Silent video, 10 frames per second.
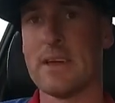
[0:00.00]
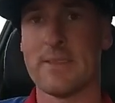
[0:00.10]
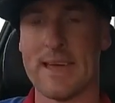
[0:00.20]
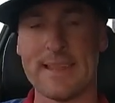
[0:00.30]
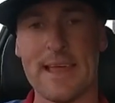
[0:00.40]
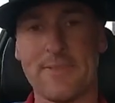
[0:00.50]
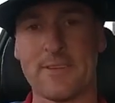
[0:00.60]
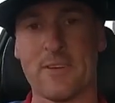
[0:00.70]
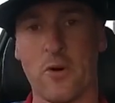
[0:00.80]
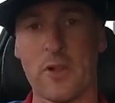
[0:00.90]
That left
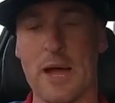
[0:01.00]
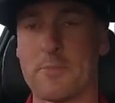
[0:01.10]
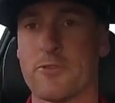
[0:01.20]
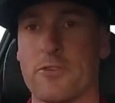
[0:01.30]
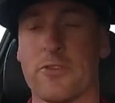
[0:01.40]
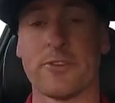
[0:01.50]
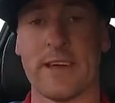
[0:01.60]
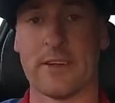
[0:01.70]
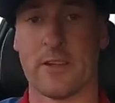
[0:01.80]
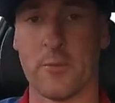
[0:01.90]
it all up to
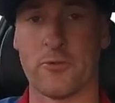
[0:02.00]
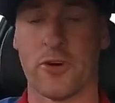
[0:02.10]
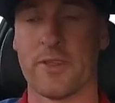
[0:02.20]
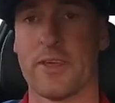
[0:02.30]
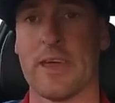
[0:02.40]
D'Artagnan Lobjoy, the